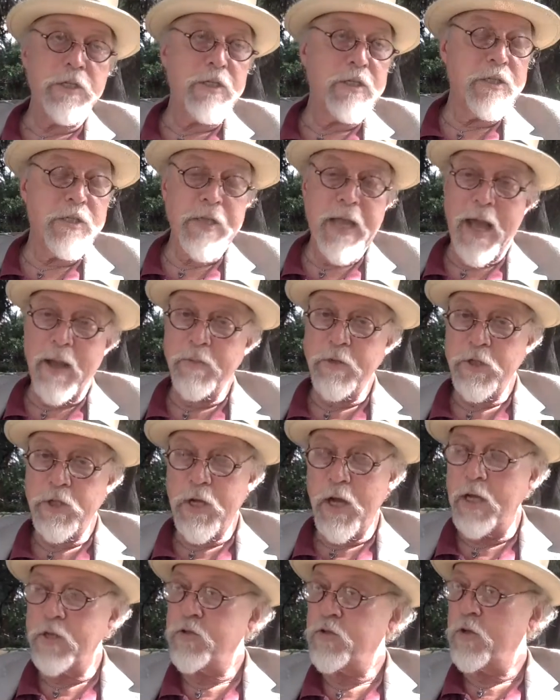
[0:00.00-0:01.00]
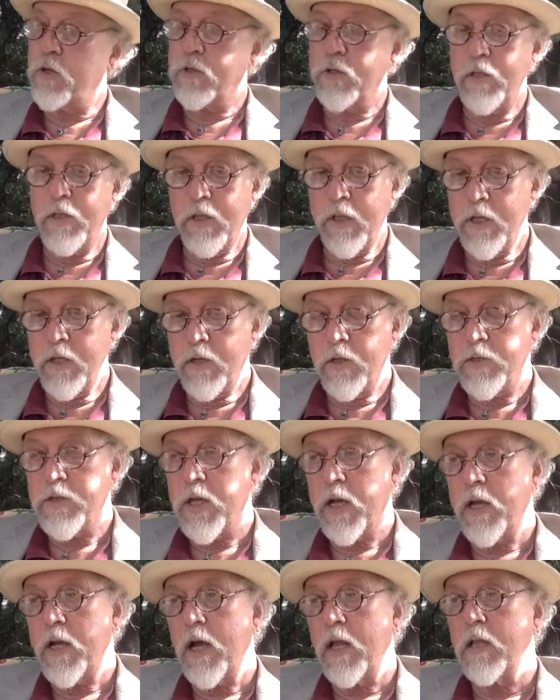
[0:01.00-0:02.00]
It's an established construct in clinical
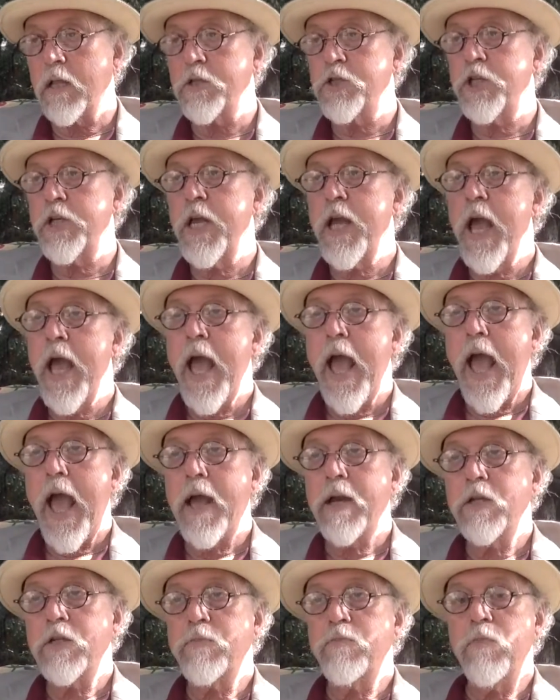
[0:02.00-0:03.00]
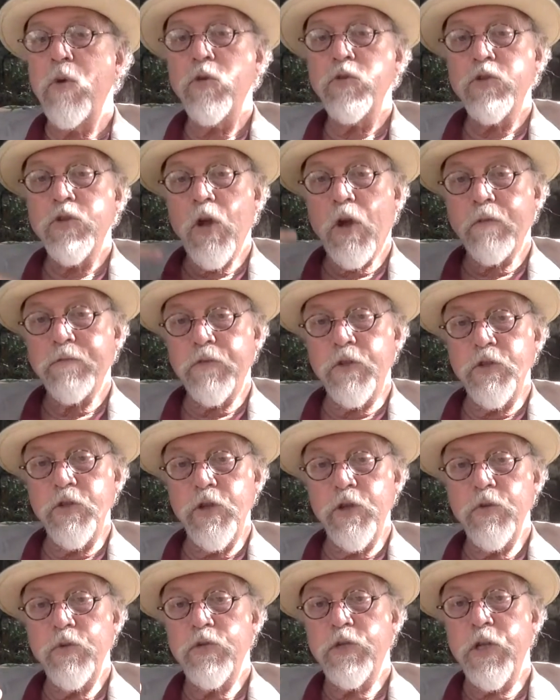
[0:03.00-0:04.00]
psychology, and it's most often
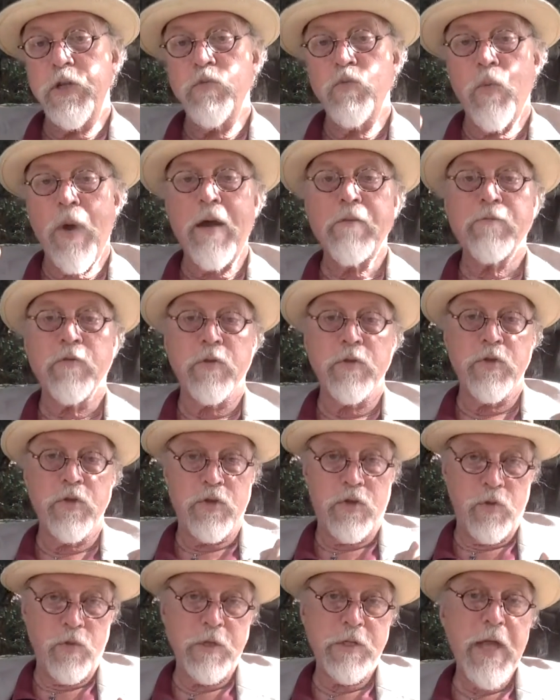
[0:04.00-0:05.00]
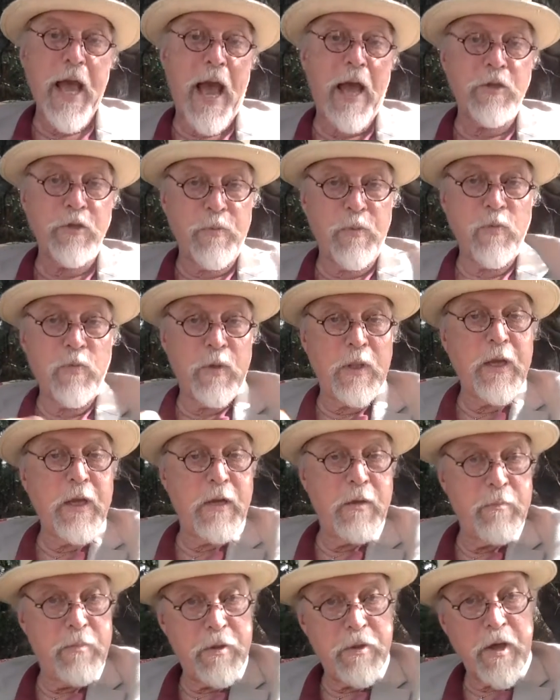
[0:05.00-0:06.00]
used in reference to
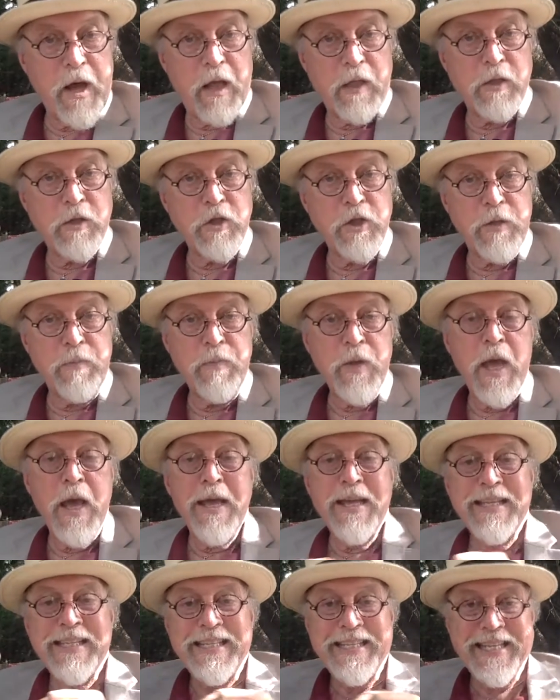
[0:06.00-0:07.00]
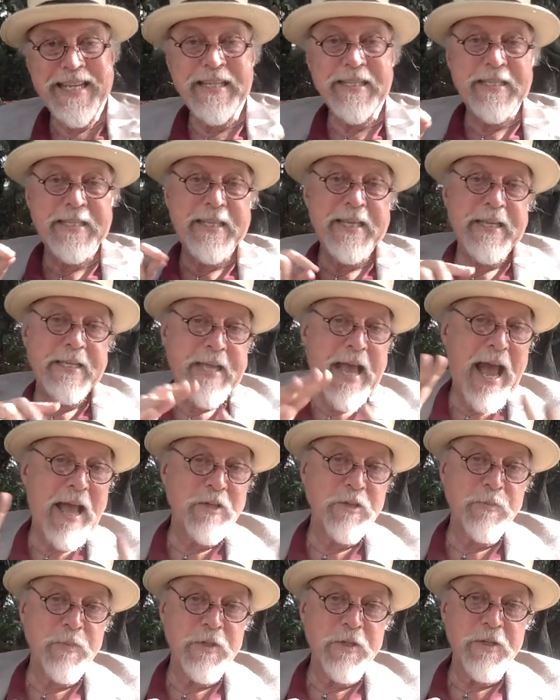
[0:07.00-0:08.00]
attachment-related pathology, since the
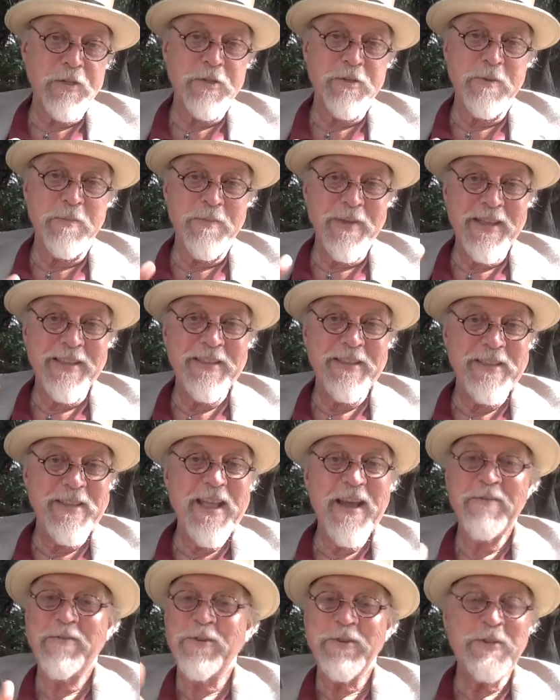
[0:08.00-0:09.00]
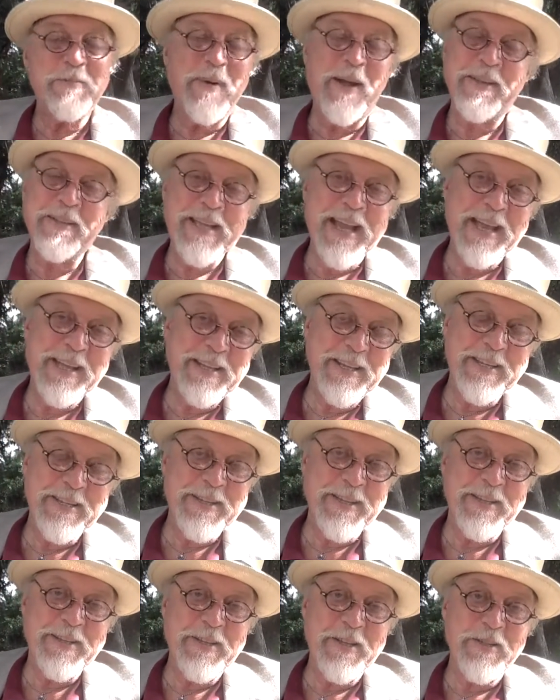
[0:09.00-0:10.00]
attachment system never
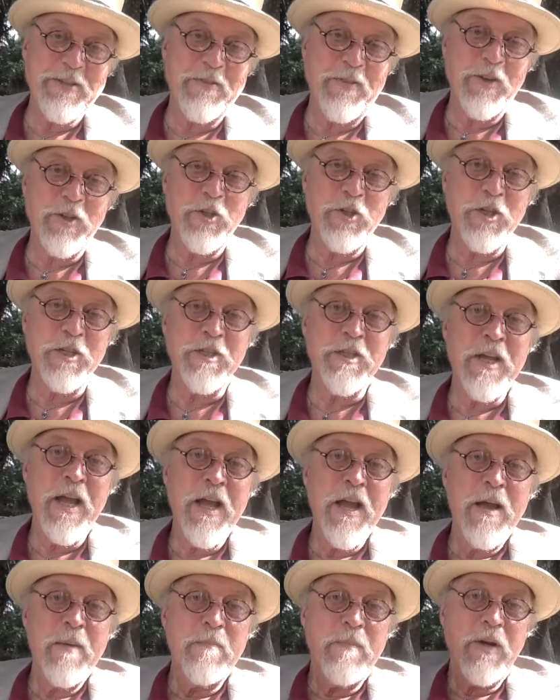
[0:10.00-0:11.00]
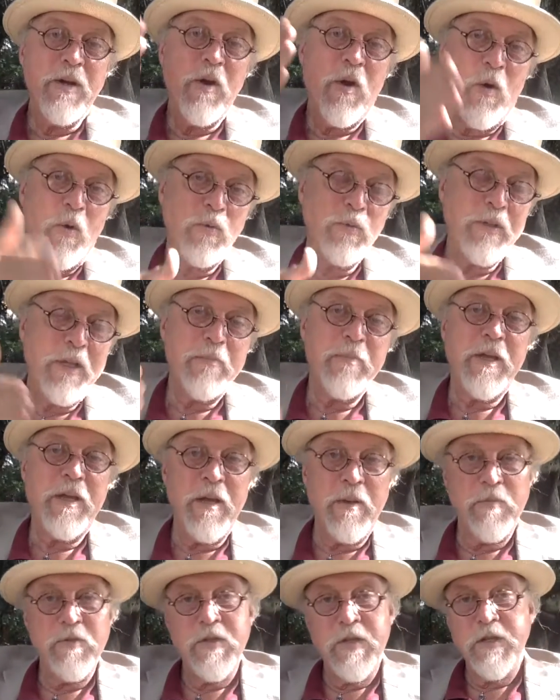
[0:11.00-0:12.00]
spontaneously dysfunctions, but only
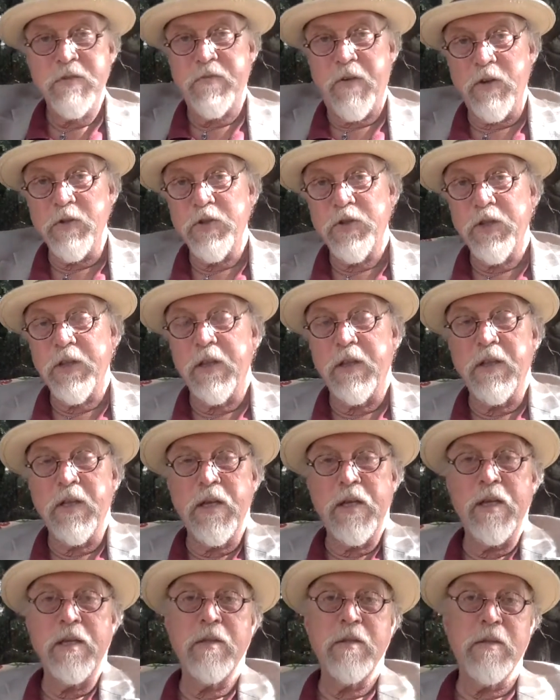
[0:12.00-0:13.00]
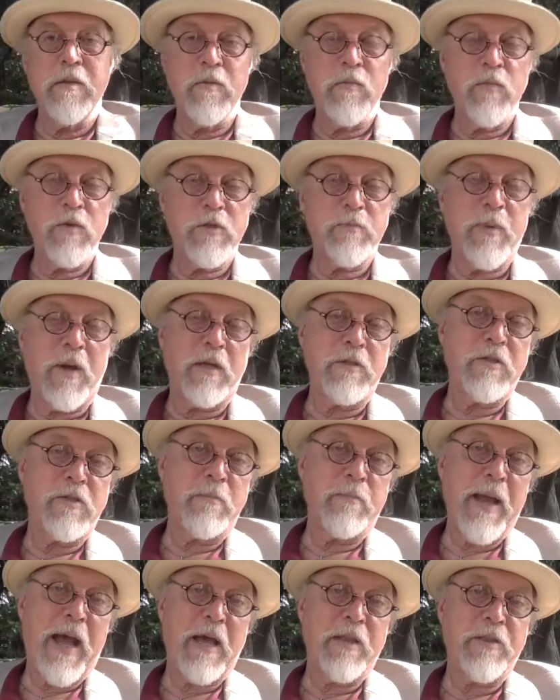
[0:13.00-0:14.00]
becomes dysfunctional in response to
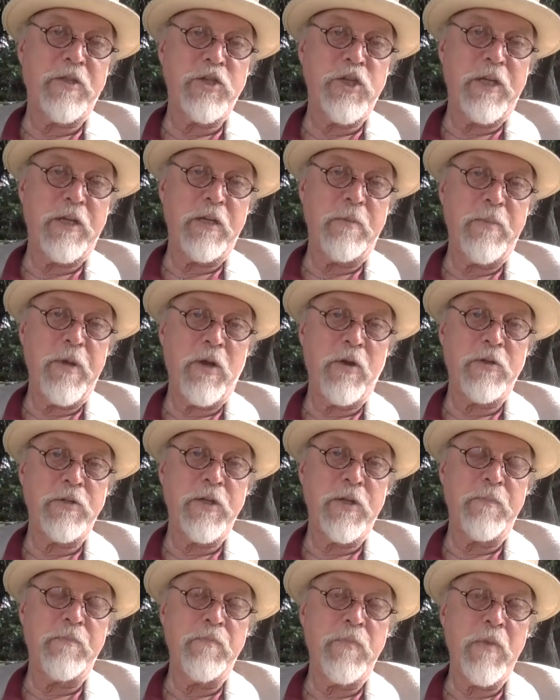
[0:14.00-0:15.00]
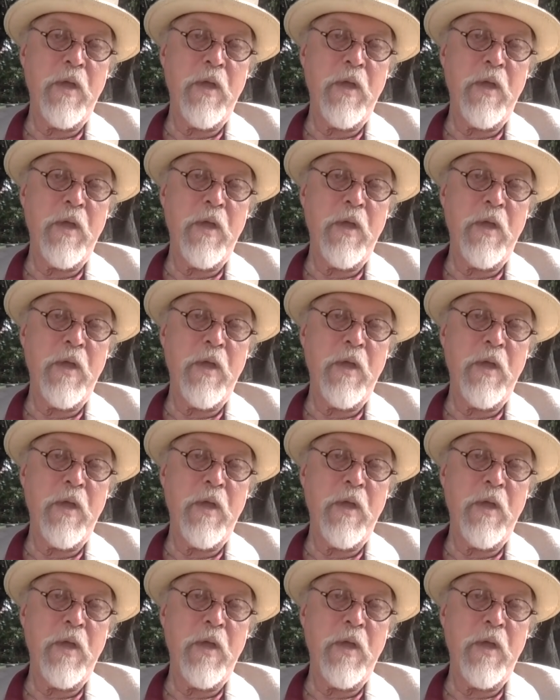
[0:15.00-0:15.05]
pathogenic parenting.